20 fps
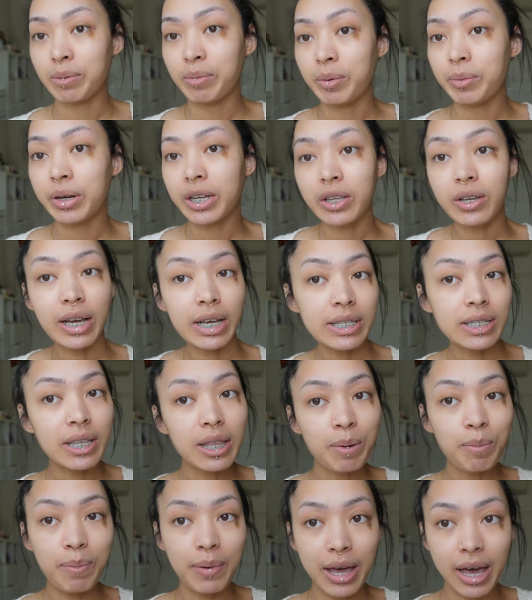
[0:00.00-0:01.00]
let me bring you guys to
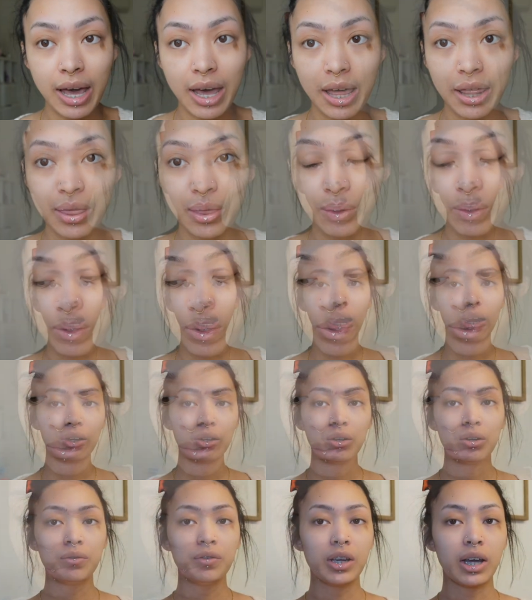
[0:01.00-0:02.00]
the bathroom. I
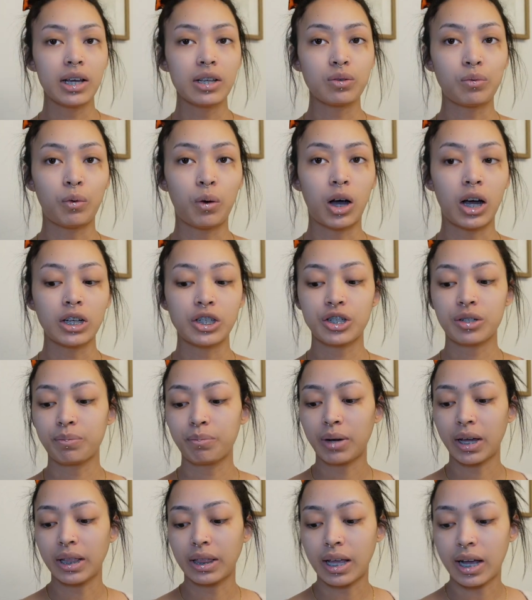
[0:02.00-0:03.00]
don't know if you guys watched
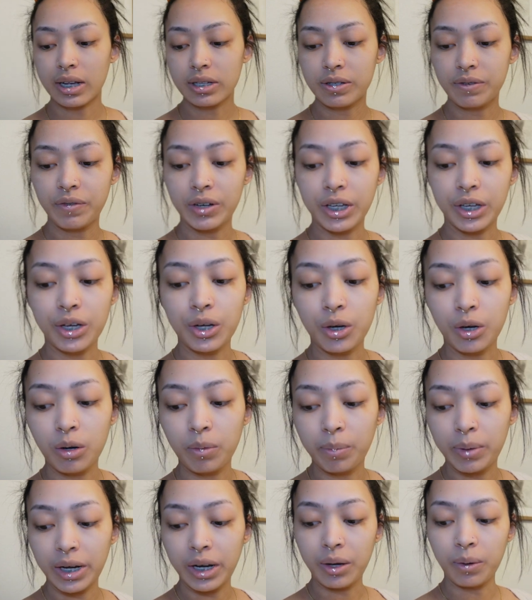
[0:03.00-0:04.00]
my last
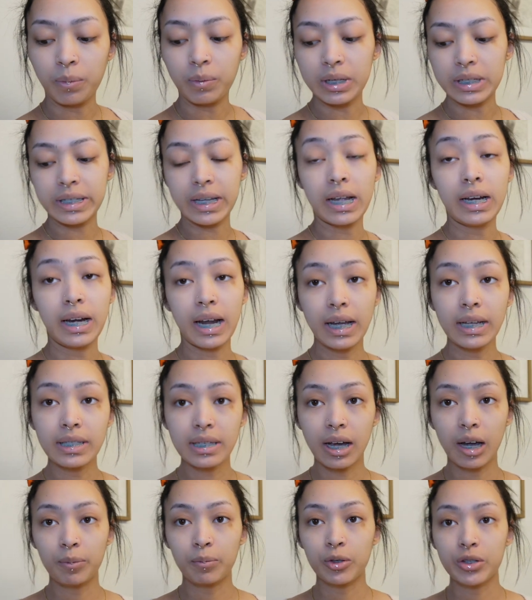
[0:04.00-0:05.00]
video, but it was a
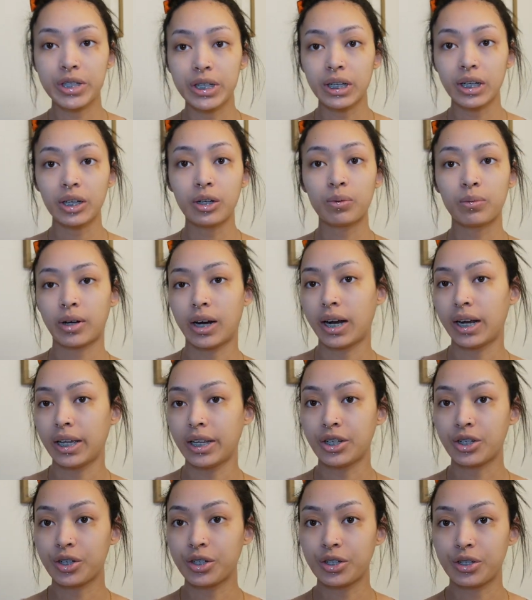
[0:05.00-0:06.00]
nighttime routine where I
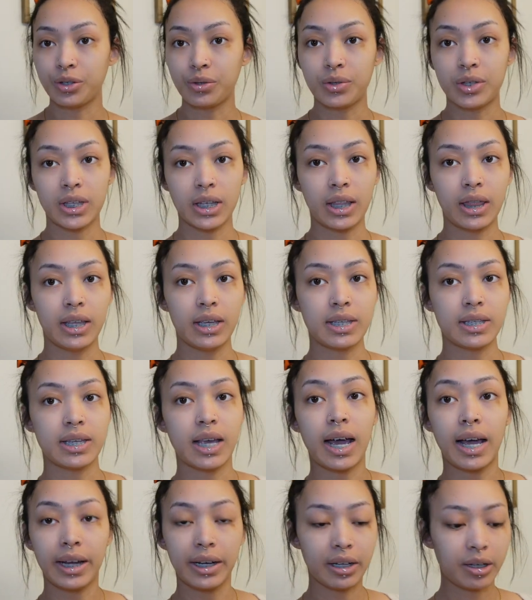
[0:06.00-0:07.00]
introduced this
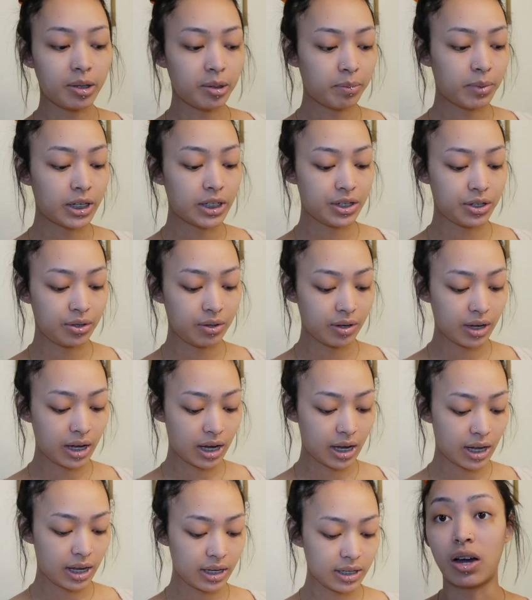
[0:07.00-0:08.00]
item to you
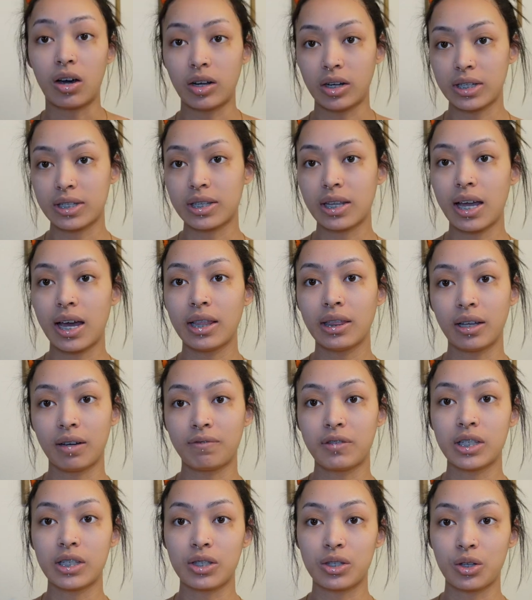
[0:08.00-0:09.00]
guys. Honestly, I
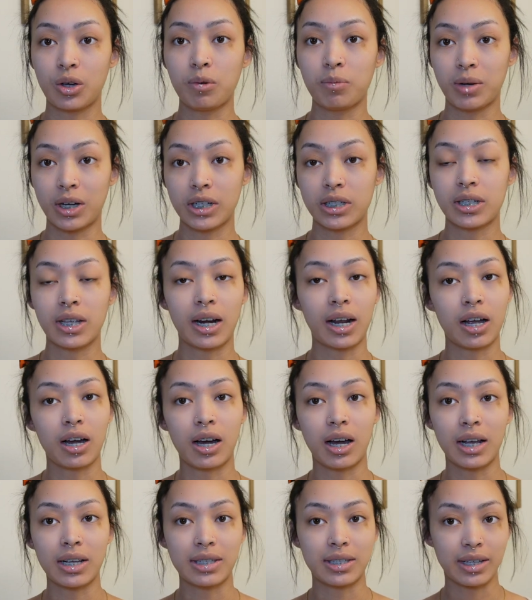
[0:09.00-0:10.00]
loved it so much that I
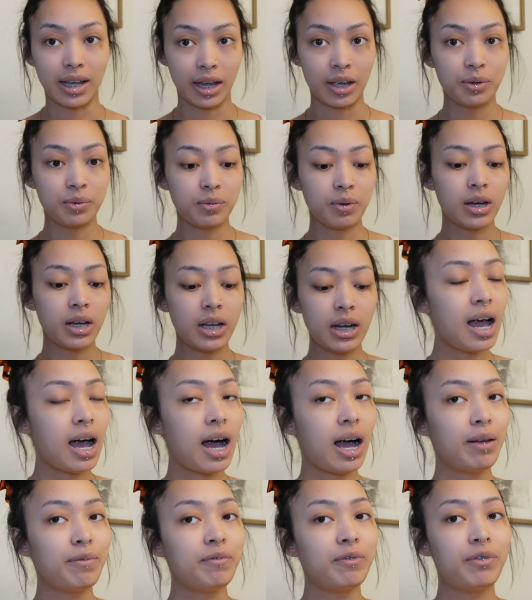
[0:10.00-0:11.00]
got a second one.
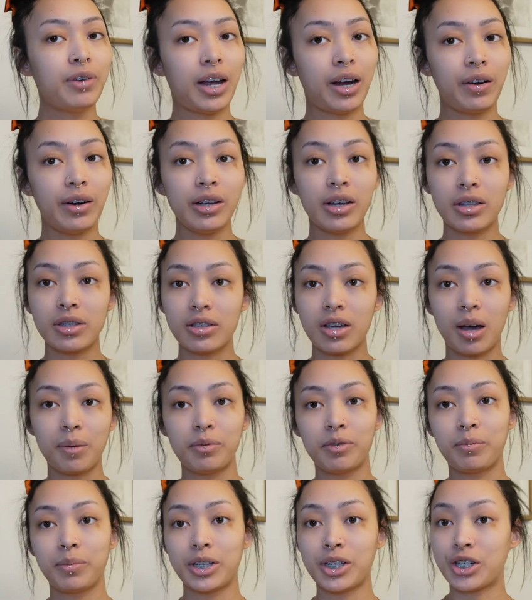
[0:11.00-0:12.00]
I'm very on
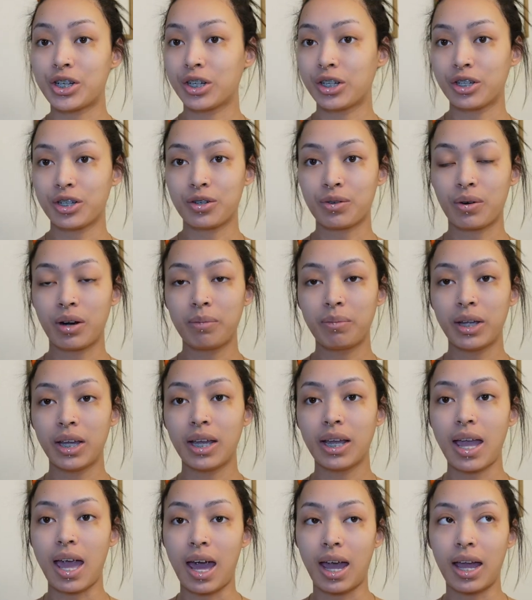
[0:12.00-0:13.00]
top of my sugar
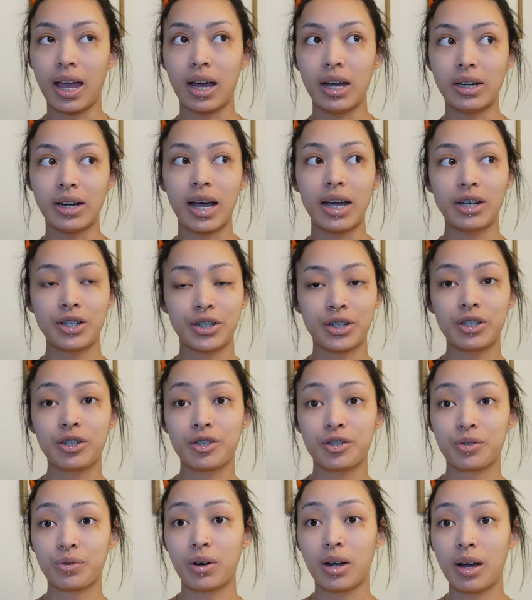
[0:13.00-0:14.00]
scrubbing and I sugar
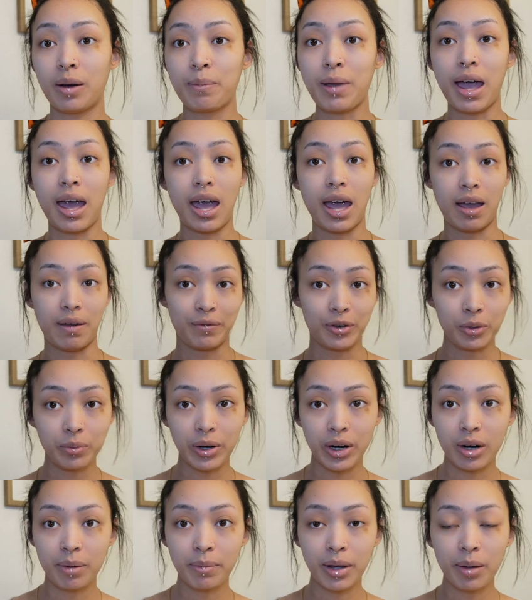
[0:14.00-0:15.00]
scrub
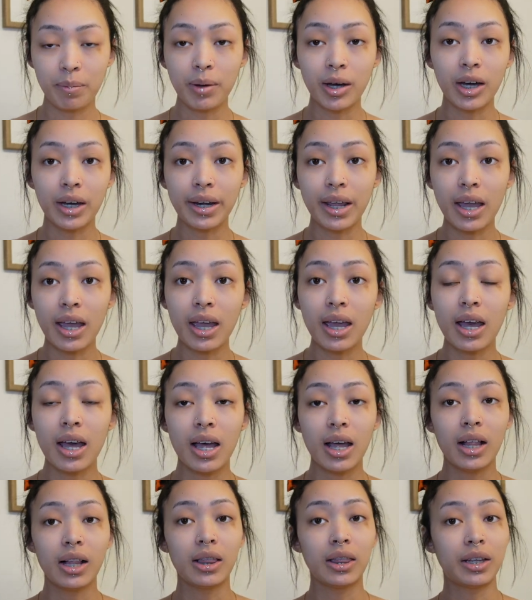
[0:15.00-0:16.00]
everywhere on my body,
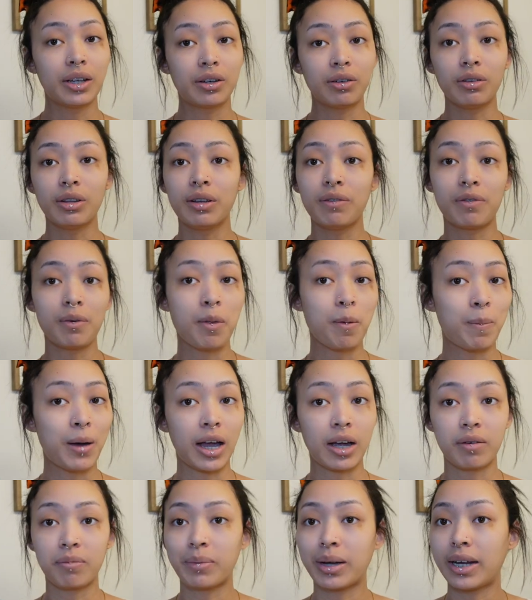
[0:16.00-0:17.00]
literally from the
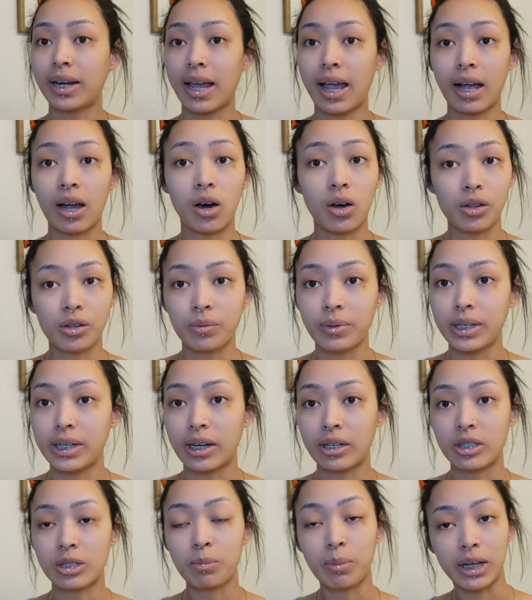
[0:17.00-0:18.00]
back of my neck all the way
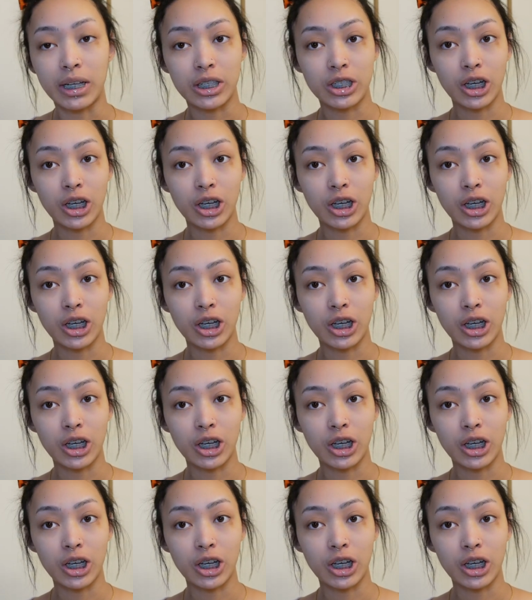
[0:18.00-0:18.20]
down to my